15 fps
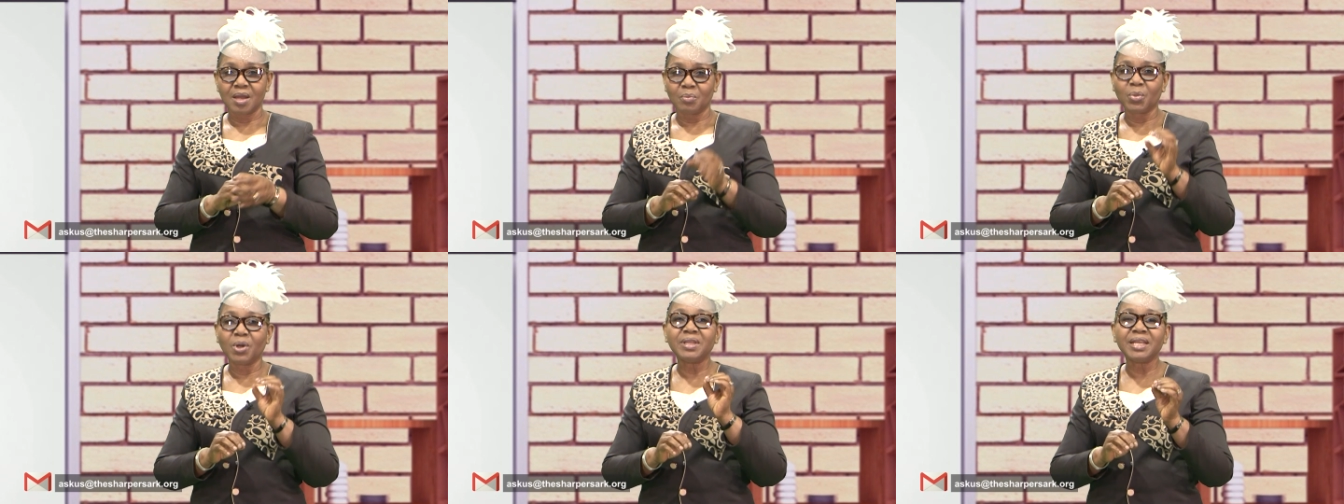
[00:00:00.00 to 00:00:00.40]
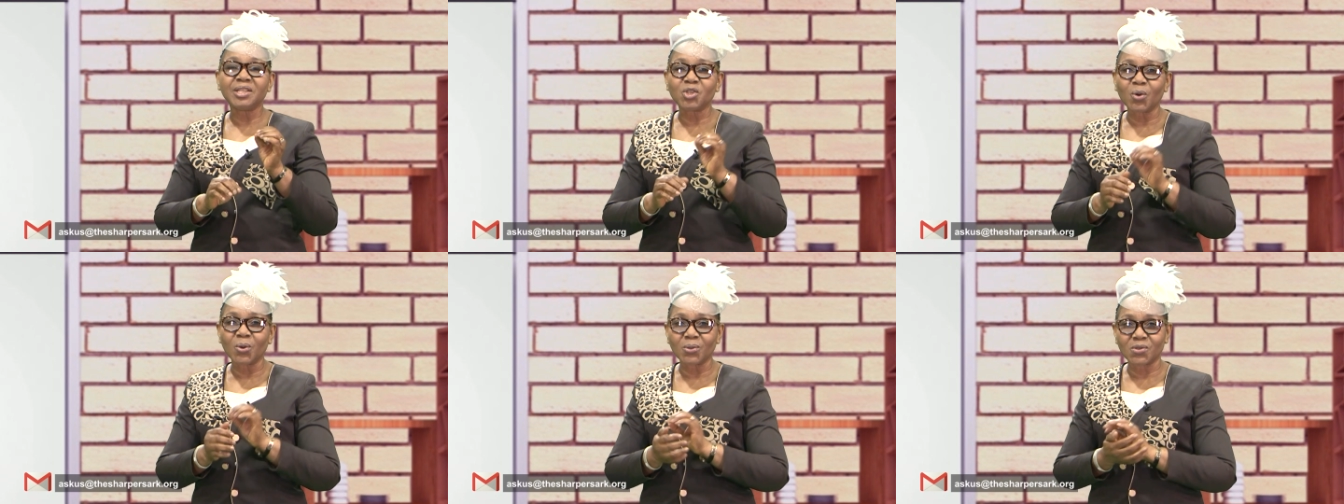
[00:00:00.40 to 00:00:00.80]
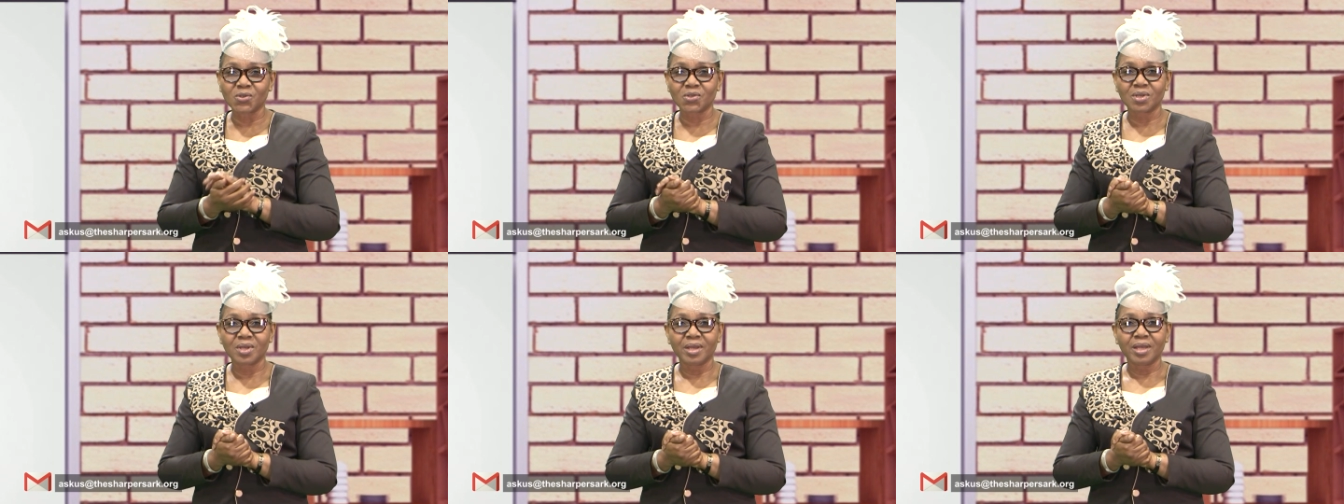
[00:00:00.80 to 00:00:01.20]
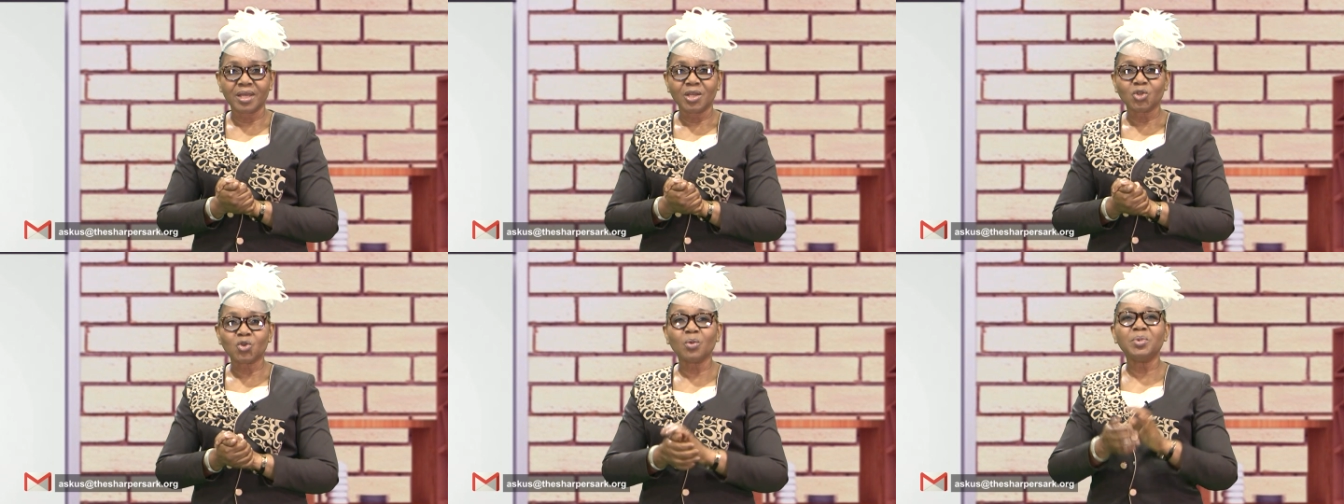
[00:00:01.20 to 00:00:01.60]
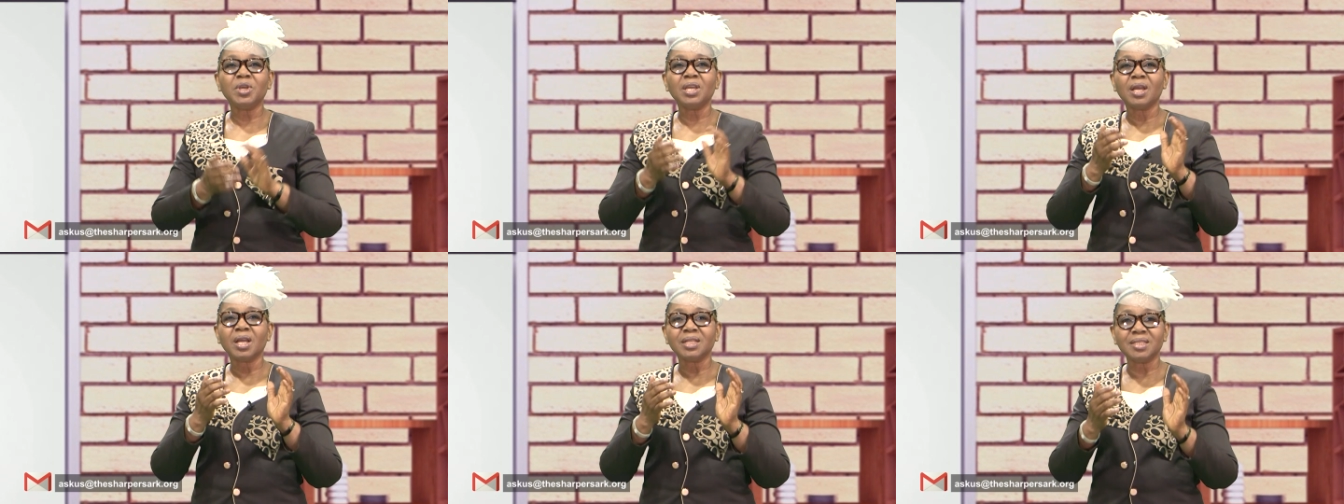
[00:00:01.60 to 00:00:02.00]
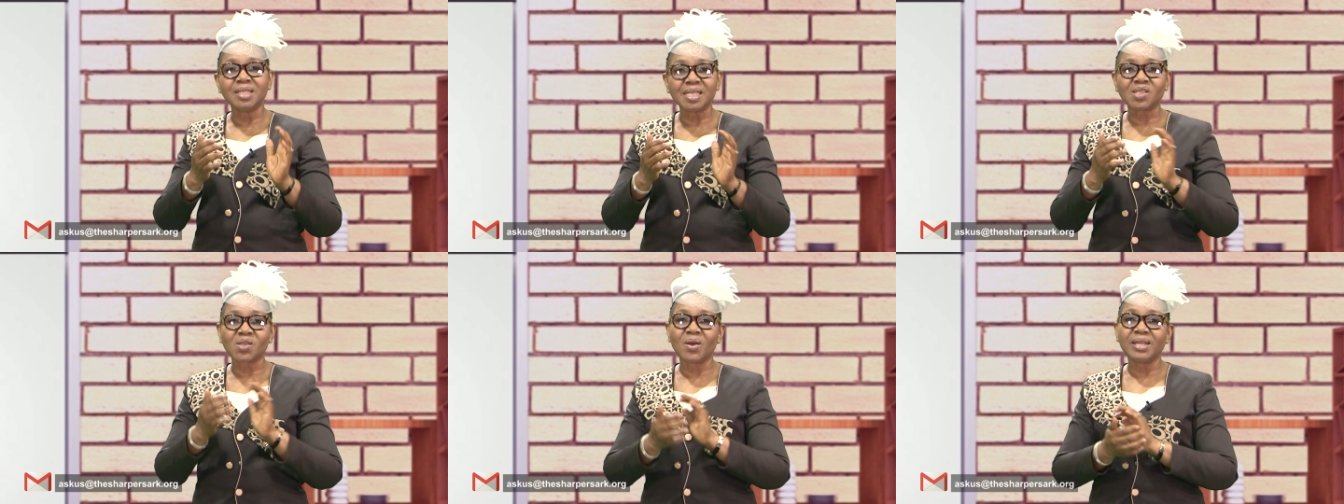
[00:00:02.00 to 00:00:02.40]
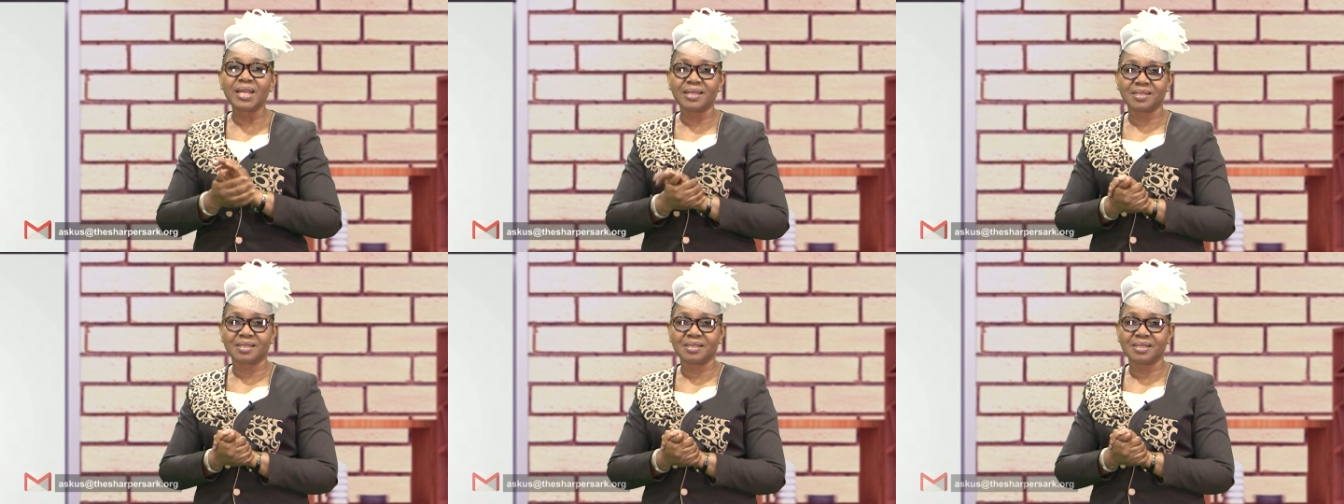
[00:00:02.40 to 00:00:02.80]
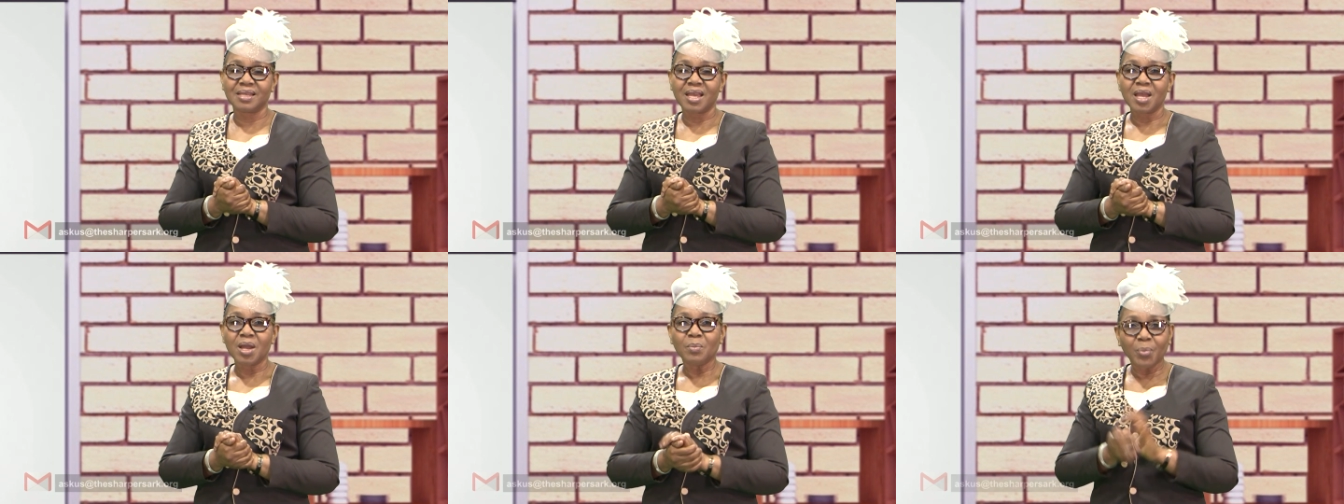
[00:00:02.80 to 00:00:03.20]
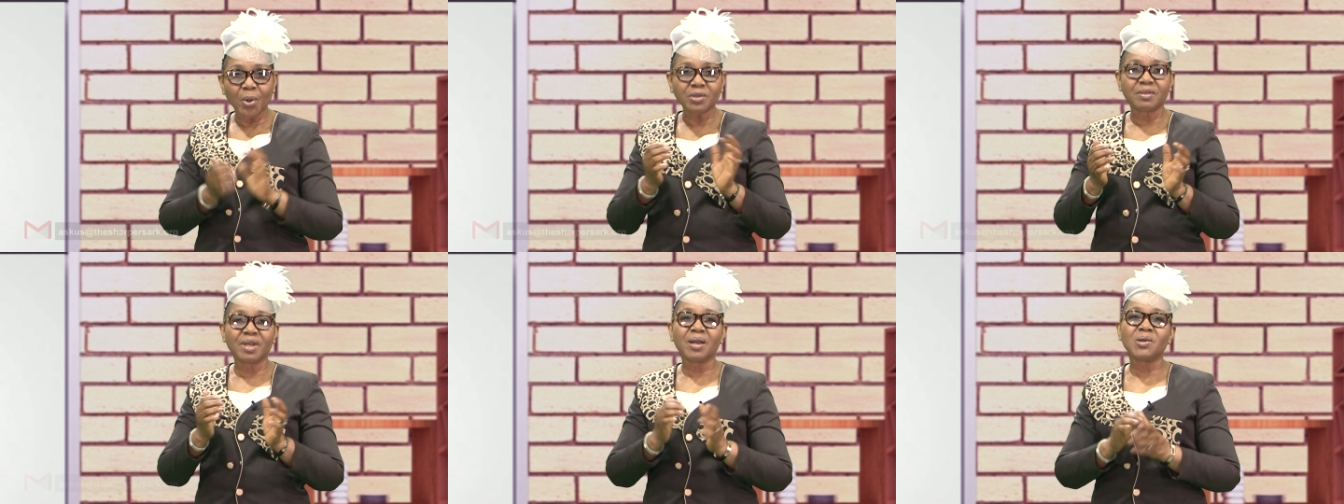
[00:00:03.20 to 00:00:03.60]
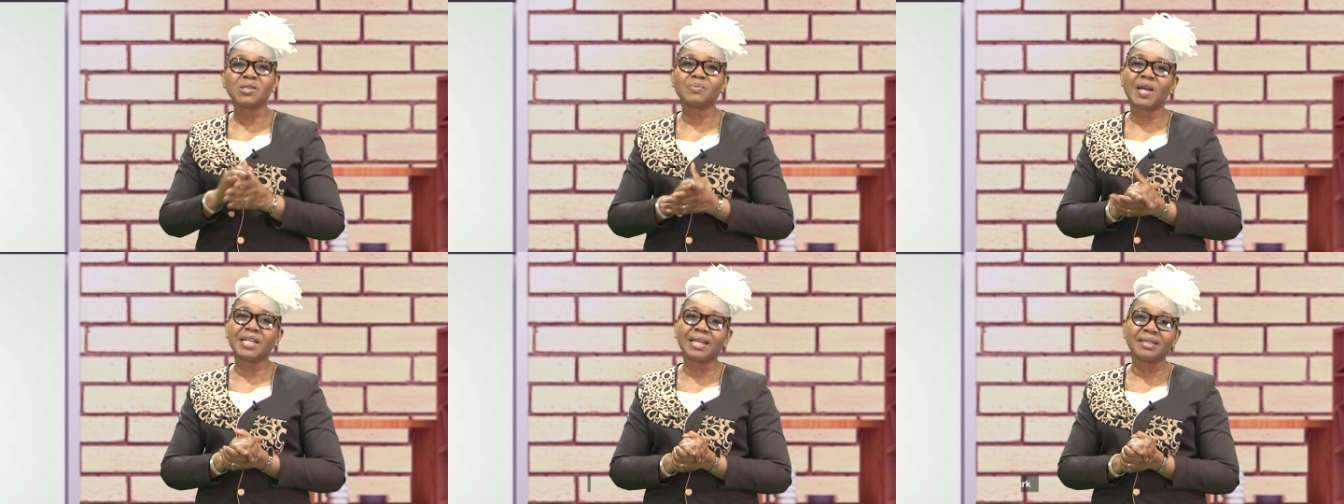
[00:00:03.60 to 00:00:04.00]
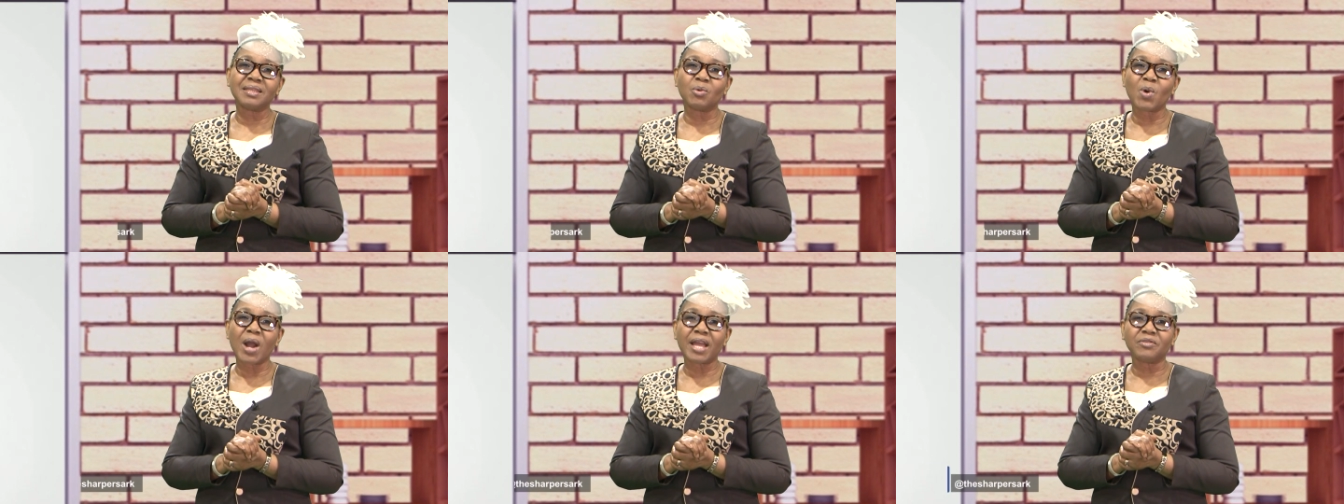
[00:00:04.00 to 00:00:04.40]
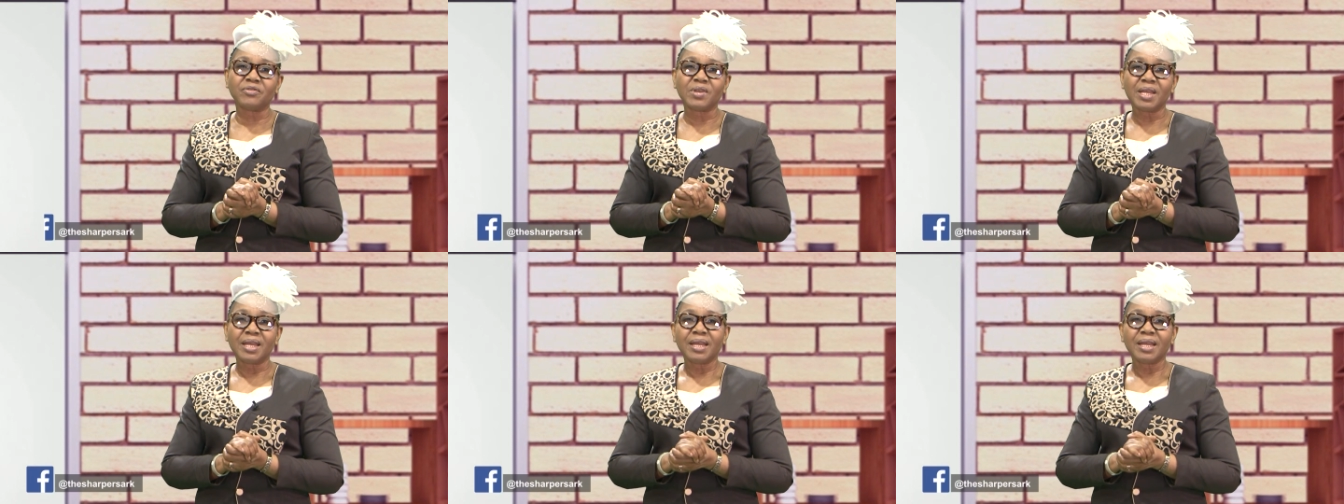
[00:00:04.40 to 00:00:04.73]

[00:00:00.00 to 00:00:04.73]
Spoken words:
But they chose to be dishonest, both the husband and the wife.